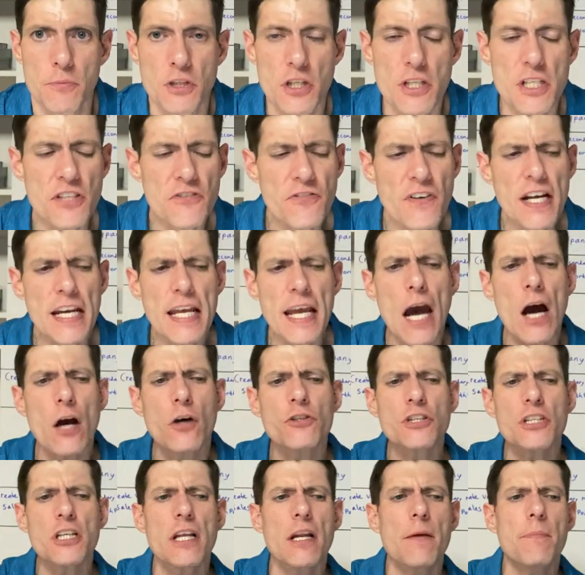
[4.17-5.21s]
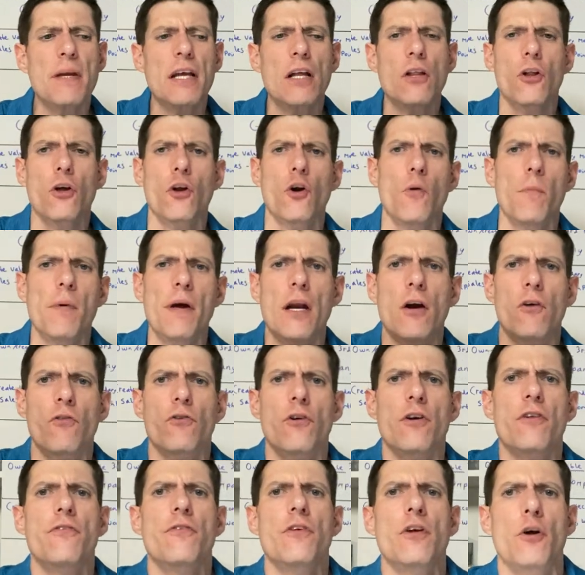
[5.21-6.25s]
So this video is going to be a little bit of
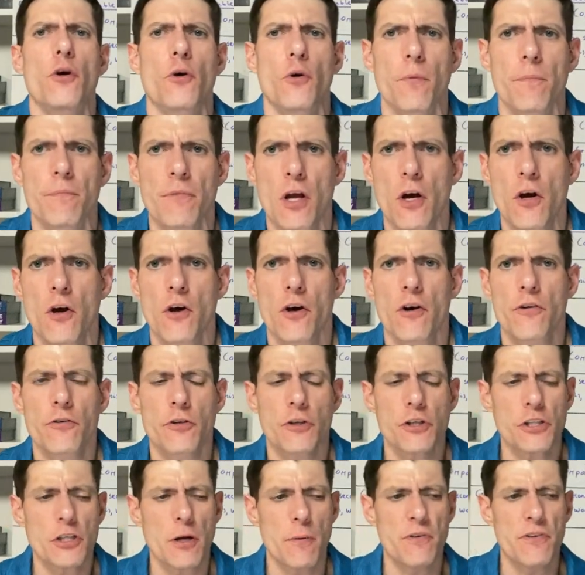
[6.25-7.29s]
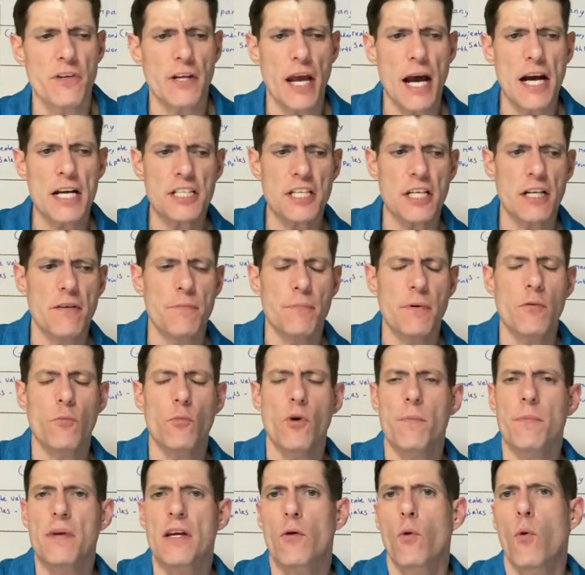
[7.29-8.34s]
review for some of you guys that have been
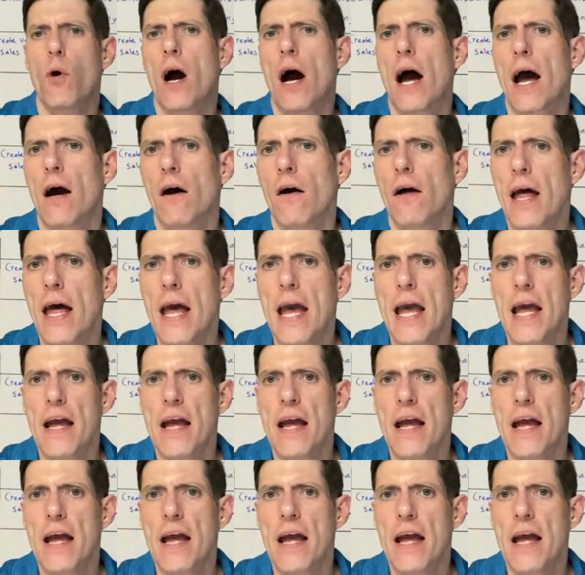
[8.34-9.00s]
with me a while.